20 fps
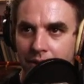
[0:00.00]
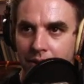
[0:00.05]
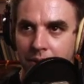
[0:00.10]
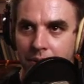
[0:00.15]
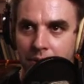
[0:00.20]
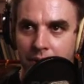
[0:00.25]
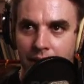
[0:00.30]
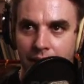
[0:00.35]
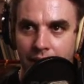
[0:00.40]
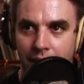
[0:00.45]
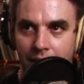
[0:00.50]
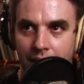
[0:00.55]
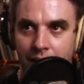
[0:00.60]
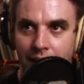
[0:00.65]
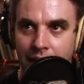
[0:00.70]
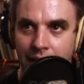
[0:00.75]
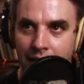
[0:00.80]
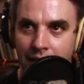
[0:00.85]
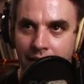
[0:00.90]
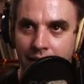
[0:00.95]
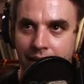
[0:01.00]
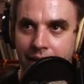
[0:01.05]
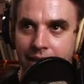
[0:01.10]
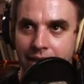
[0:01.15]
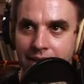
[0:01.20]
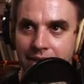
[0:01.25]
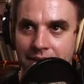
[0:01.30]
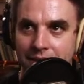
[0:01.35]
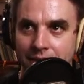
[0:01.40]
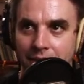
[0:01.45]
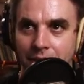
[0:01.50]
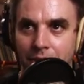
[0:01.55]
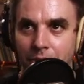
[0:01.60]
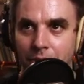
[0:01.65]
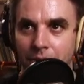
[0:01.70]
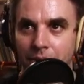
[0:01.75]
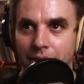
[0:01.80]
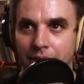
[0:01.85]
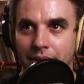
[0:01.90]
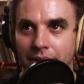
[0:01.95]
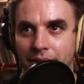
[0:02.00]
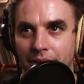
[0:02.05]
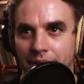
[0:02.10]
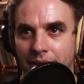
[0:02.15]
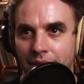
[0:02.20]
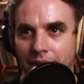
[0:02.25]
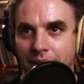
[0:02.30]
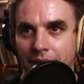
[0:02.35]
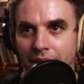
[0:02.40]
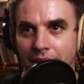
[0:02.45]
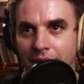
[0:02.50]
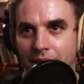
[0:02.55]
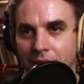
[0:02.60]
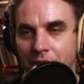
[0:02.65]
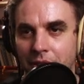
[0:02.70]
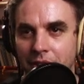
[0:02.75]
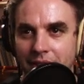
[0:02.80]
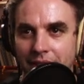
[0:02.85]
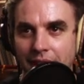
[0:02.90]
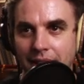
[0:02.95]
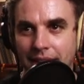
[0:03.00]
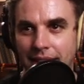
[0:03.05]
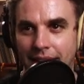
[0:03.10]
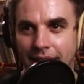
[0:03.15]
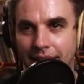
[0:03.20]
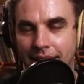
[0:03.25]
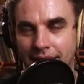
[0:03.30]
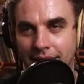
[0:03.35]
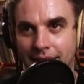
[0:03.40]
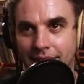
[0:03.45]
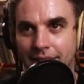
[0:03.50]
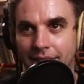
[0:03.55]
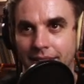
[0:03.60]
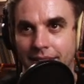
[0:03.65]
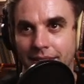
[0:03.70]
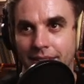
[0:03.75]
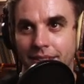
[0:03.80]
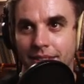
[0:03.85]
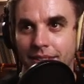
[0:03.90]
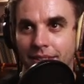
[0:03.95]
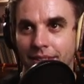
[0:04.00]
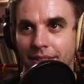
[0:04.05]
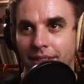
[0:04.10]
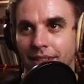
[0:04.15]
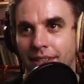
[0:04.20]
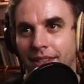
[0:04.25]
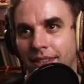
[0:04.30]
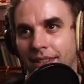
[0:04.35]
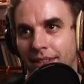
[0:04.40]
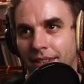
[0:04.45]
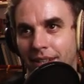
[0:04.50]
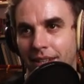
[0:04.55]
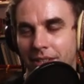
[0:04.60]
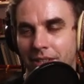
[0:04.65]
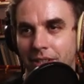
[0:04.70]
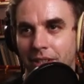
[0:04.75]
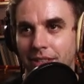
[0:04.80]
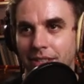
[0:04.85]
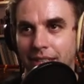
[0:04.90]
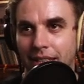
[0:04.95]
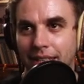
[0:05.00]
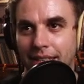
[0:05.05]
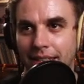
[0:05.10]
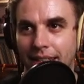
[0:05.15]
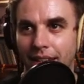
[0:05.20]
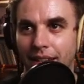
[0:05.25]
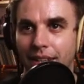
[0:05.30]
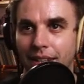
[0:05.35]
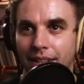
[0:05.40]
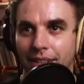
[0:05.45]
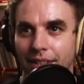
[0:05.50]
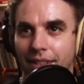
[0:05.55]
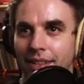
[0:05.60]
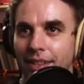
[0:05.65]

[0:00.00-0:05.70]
Okay. So your Sente. It's your Sente.